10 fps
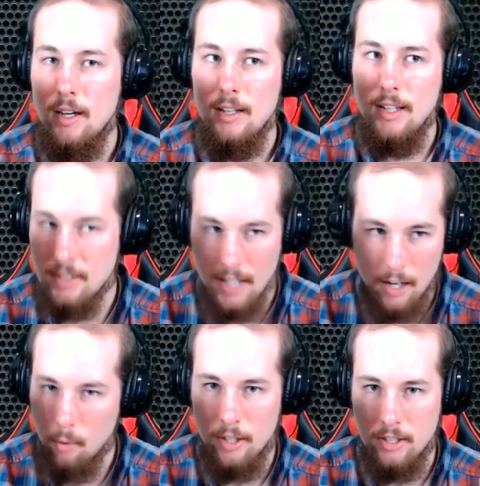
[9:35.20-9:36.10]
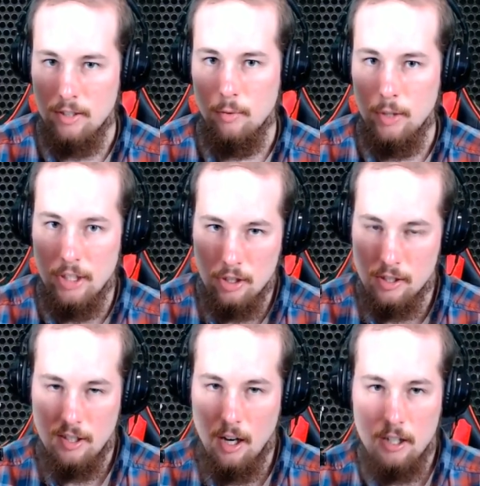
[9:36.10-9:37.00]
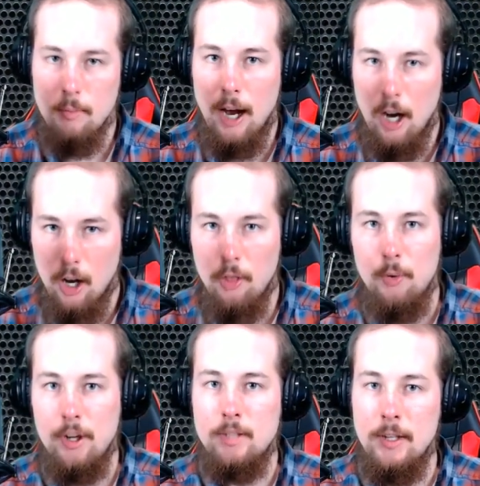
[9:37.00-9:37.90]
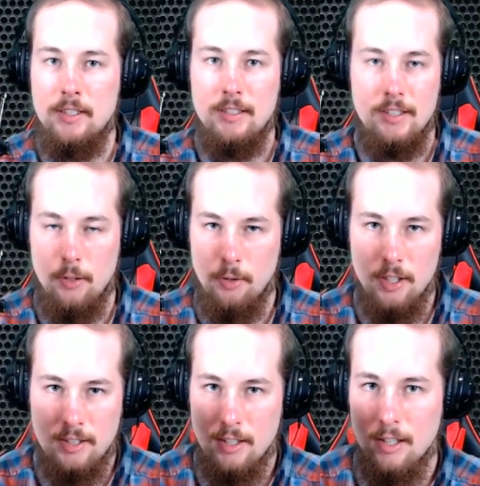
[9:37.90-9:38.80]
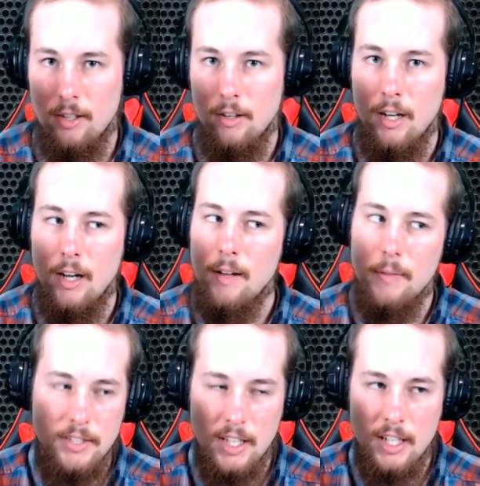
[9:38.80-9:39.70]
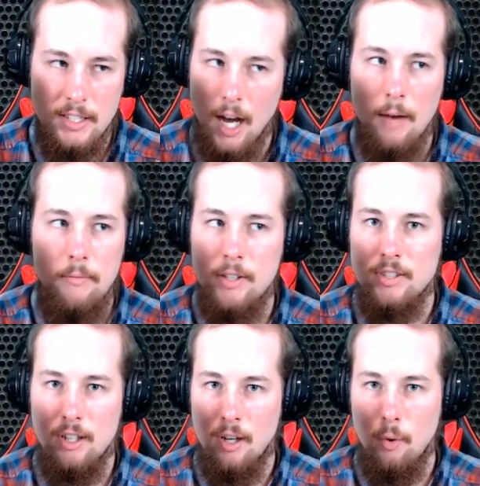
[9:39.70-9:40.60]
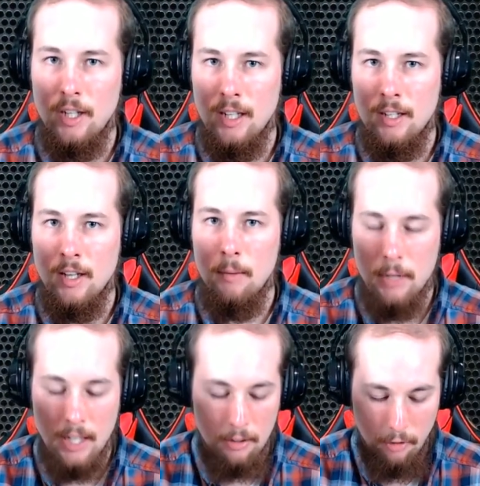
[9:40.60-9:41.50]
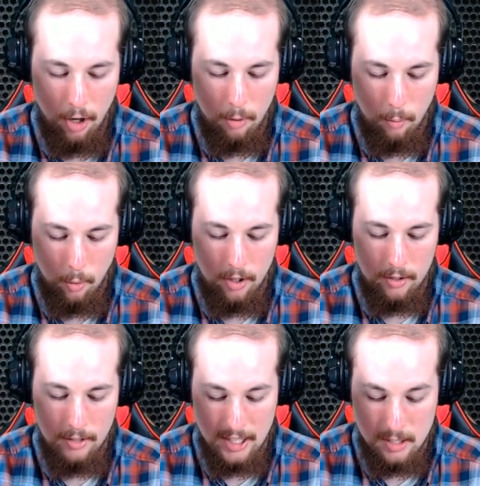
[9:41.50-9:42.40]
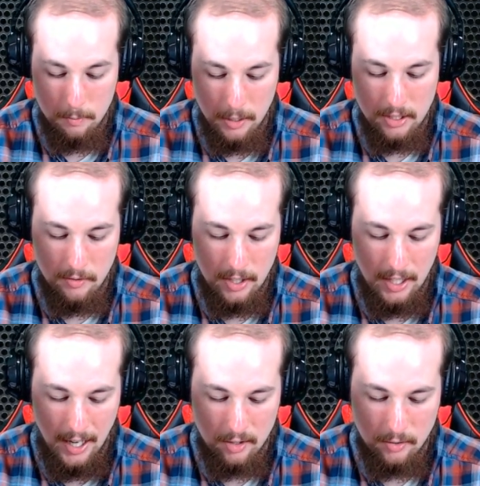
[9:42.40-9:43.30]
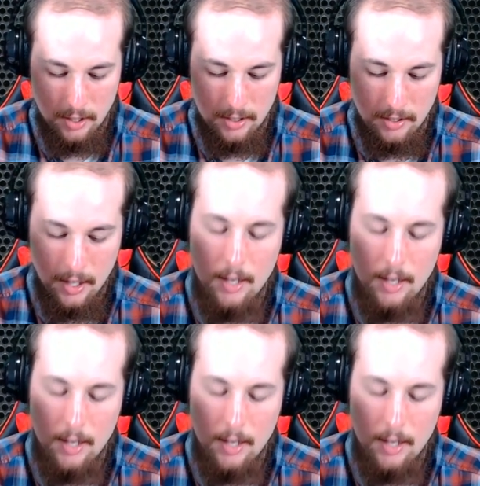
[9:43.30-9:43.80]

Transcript: It's not going to. We just talked about other expenses that are listed here. This thing is obviously going to end up being far more expensive than it actually is.